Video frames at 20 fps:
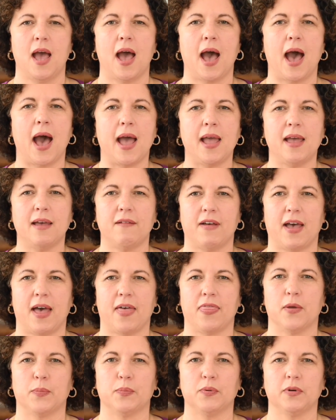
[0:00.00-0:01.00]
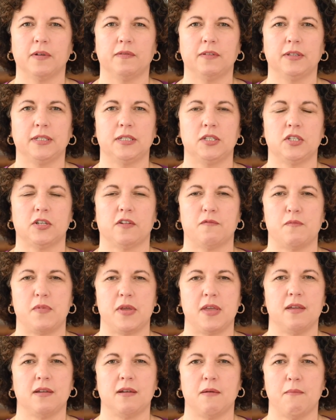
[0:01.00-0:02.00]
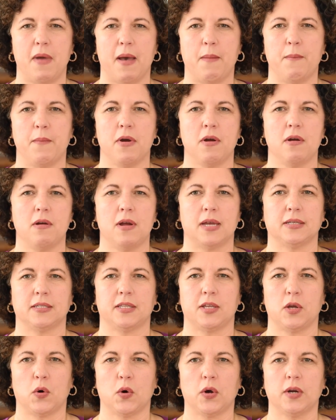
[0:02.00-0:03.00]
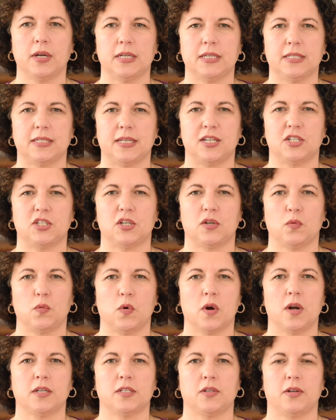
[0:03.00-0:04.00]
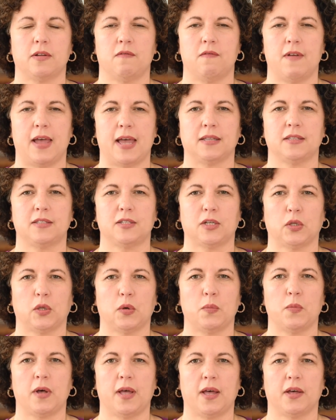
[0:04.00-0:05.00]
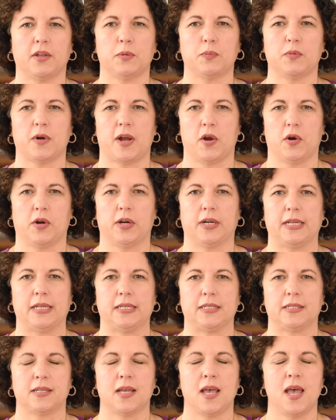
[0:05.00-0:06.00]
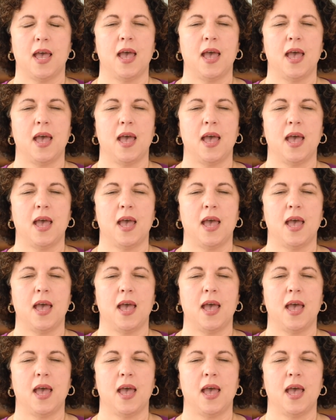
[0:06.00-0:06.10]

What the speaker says: I have had the privilege of being a member as the organization worked to advance global health priorities,